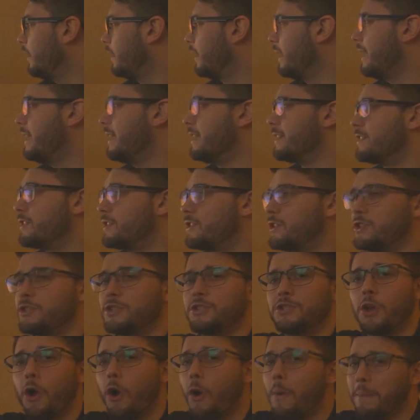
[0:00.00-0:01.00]
He is
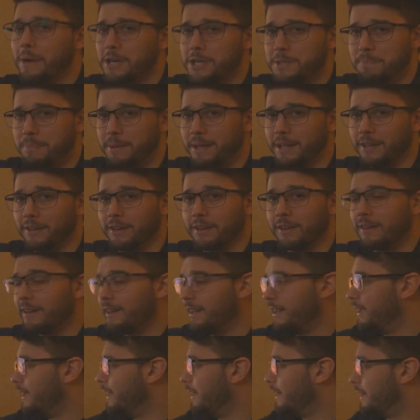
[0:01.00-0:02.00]
so much bigger
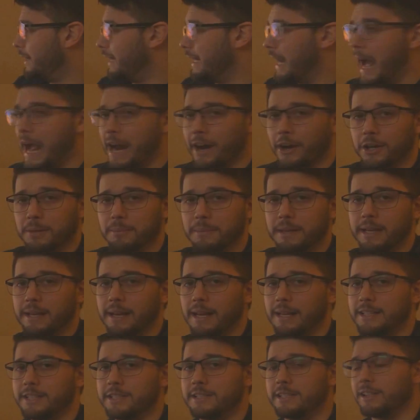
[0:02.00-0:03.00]
than Iron Man.
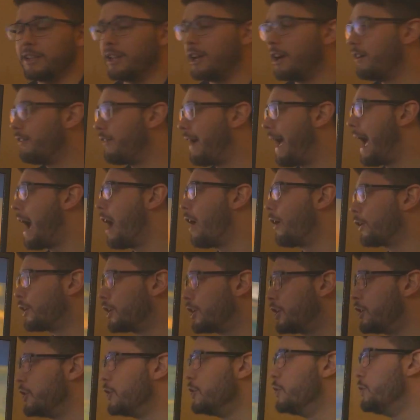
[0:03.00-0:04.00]
I just love how
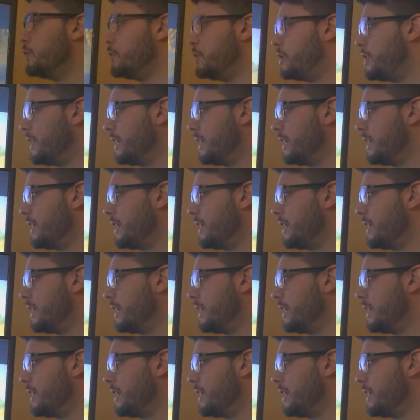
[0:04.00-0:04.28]
huge